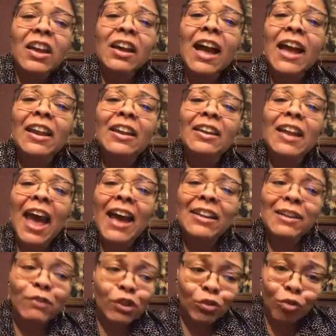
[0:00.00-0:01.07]
kind of the
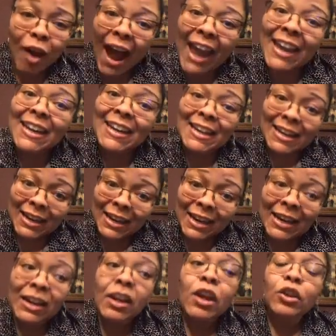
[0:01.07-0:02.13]
activities,
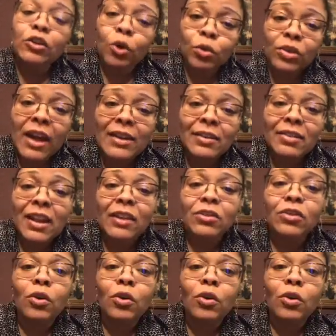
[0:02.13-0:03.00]
writing, those kind of things.